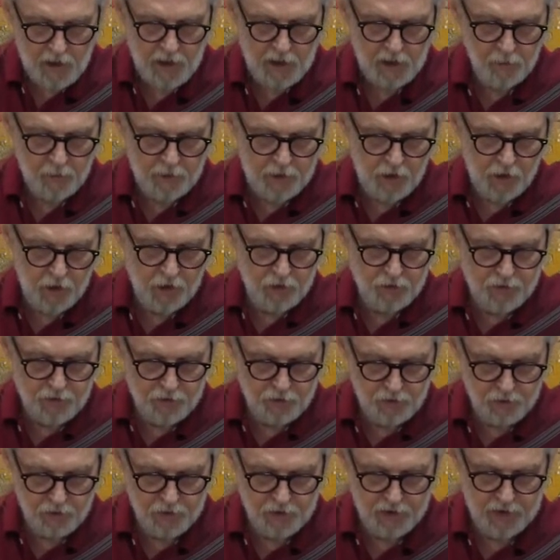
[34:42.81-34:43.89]
Then we go
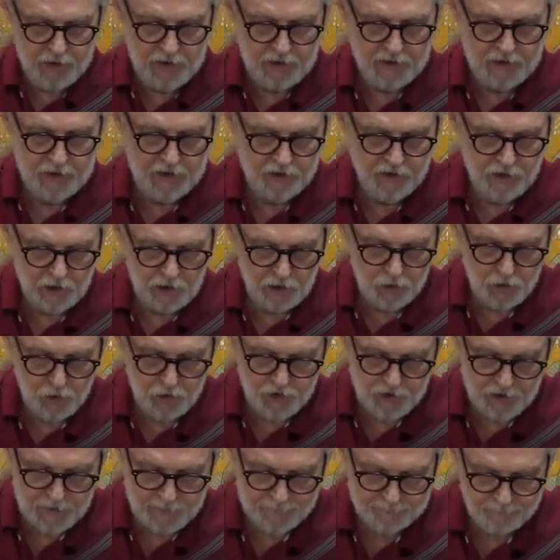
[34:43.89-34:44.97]
to the
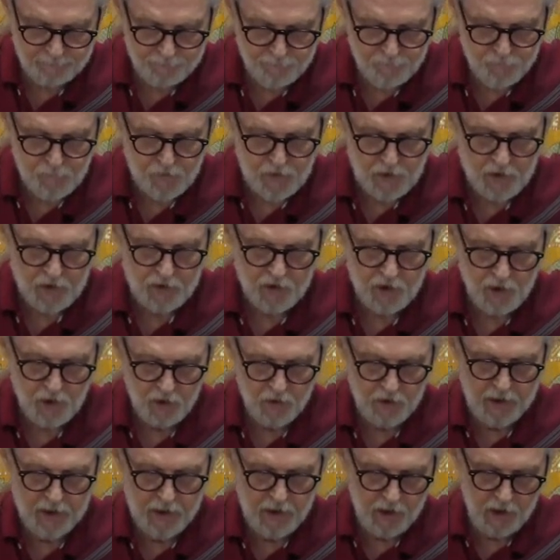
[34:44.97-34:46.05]
dissolution.
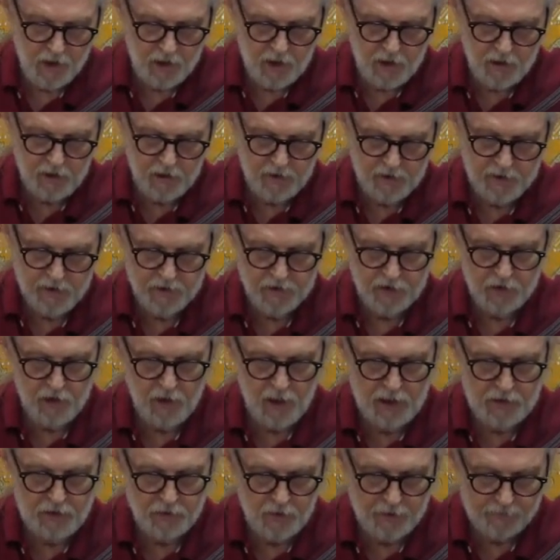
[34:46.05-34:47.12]
So here there's a
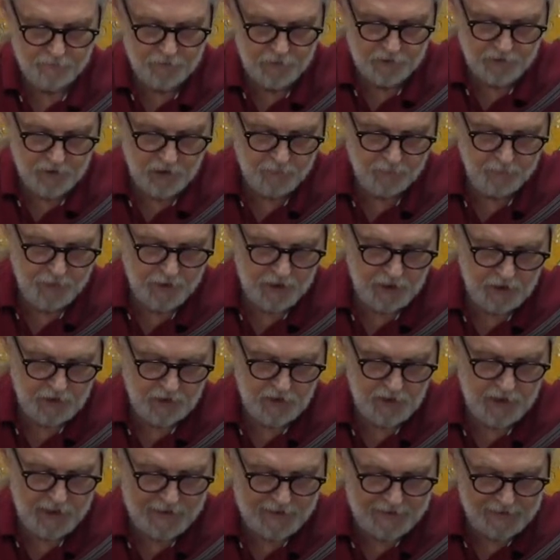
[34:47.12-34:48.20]
cross-reference on
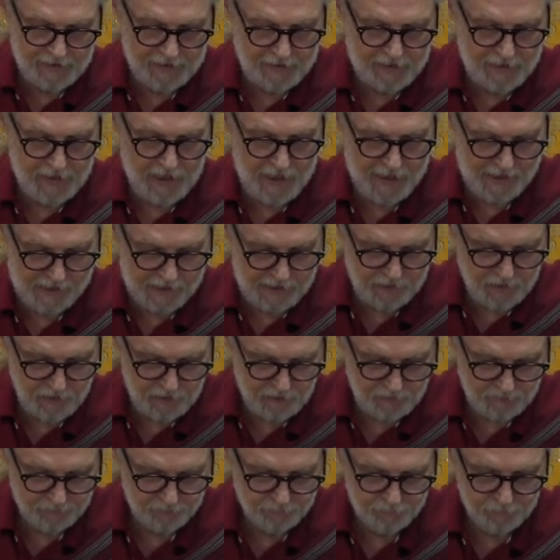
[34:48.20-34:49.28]
page 88.